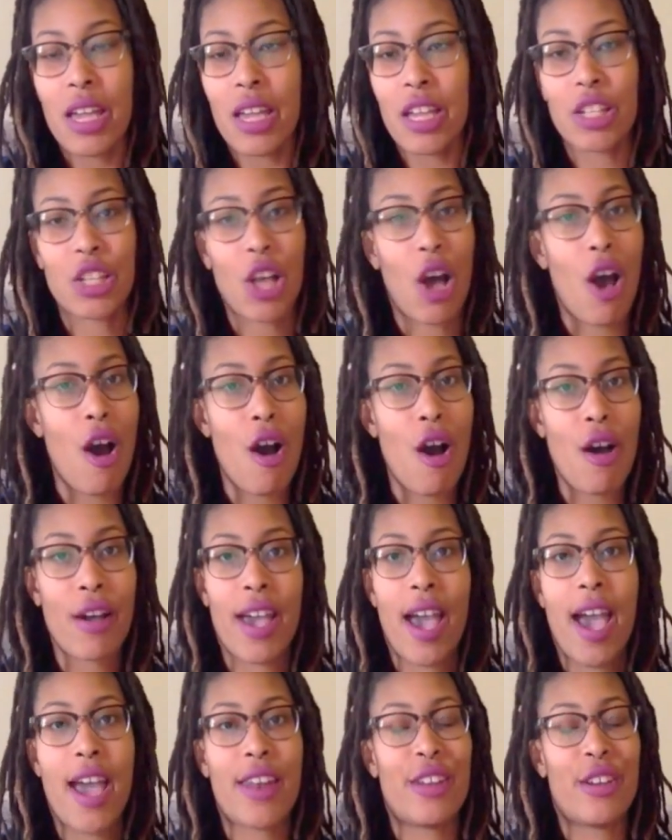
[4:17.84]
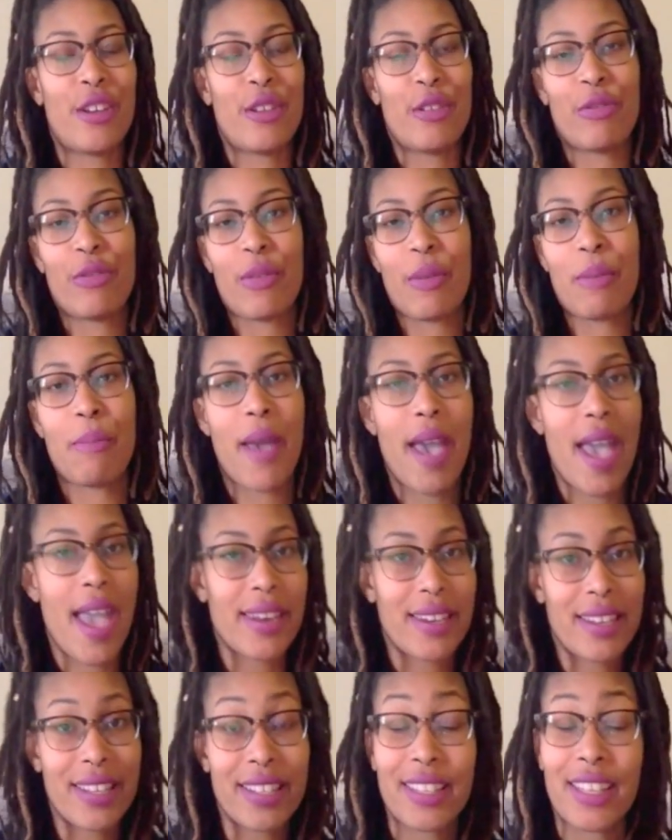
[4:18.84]
it's all kind of
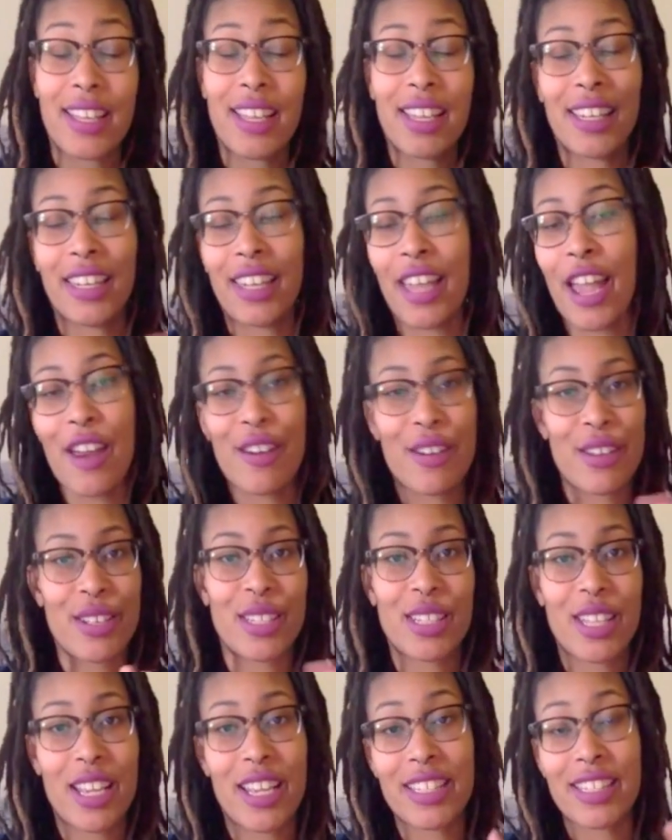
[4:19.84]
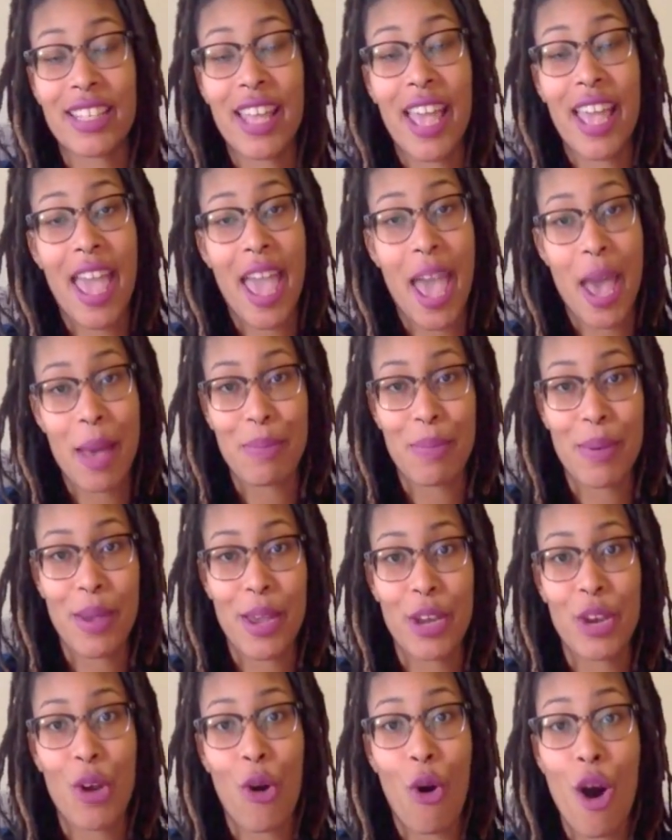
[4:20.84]
madness and hilarious things that
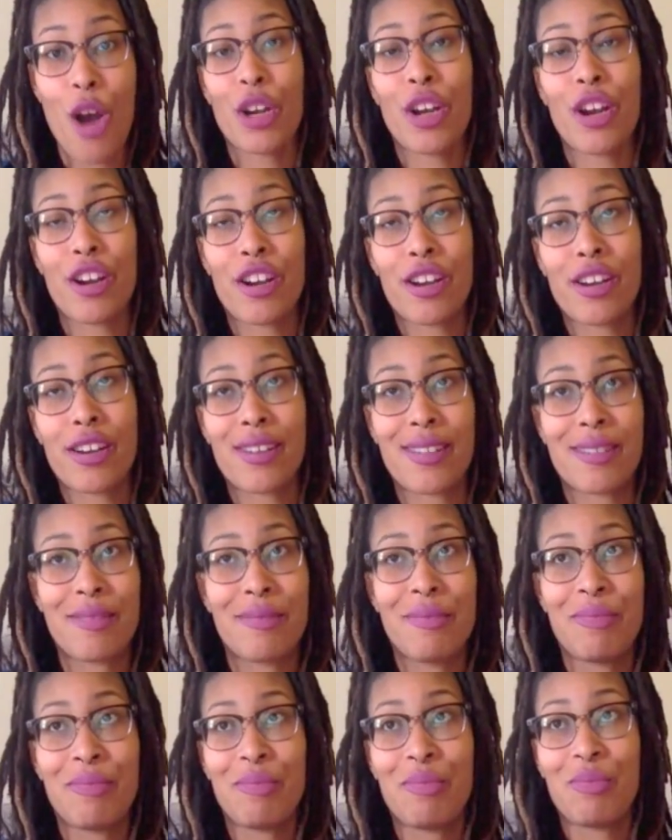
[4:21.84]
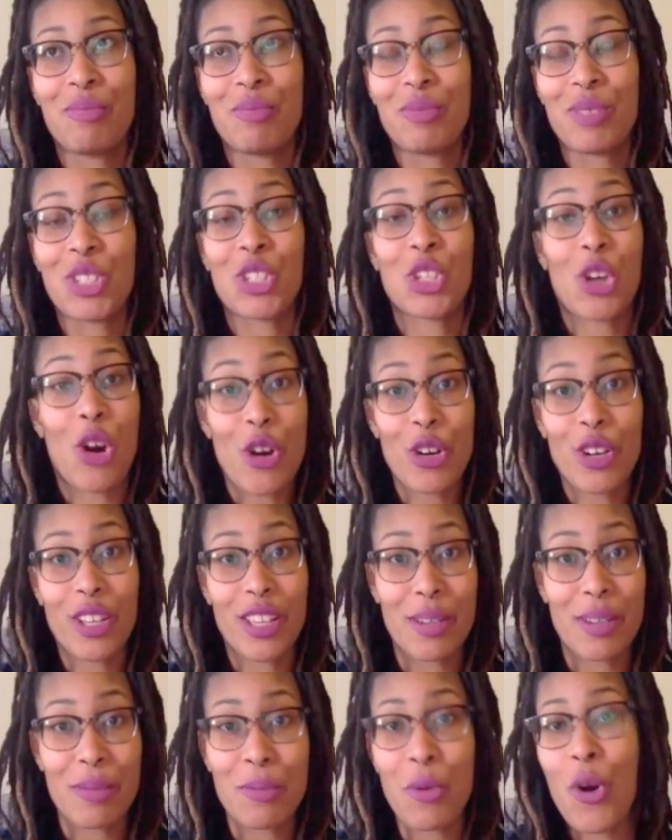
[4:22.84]
happen on her
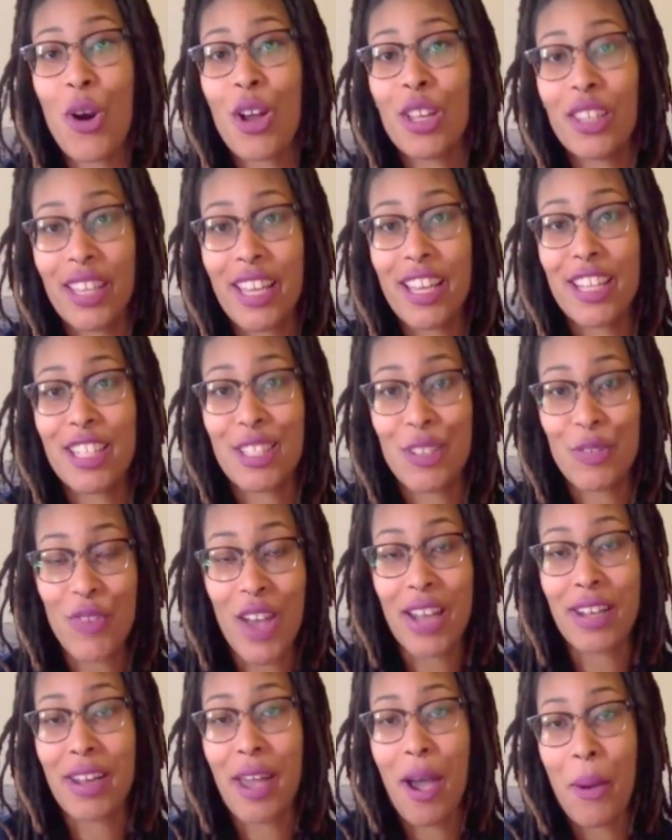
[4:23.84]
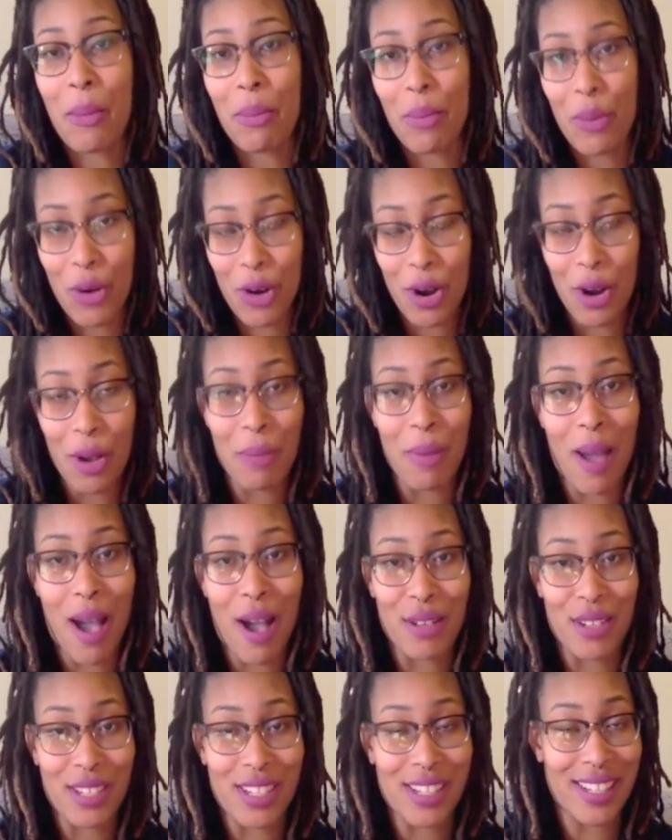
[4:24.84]
journey, more or less, to find out more
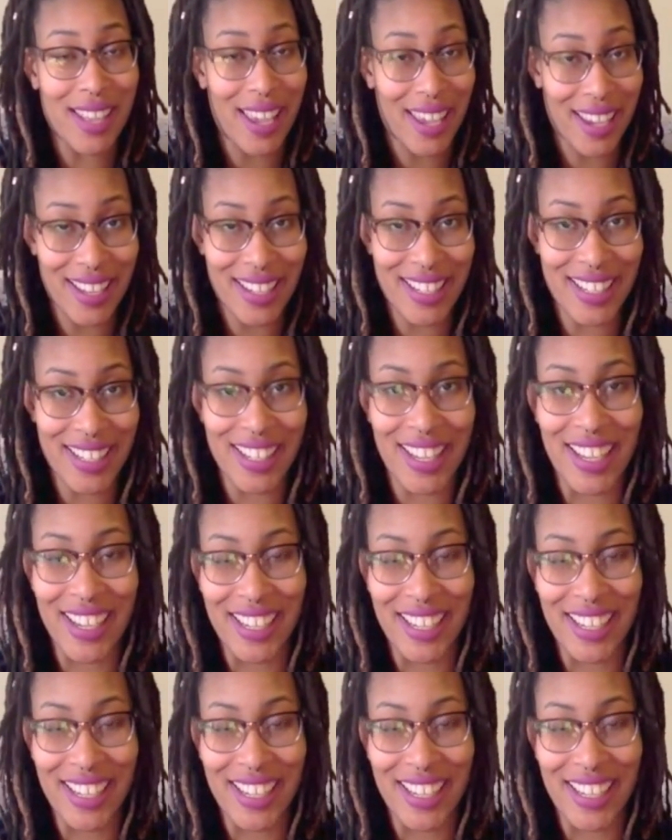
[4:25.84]
about sex.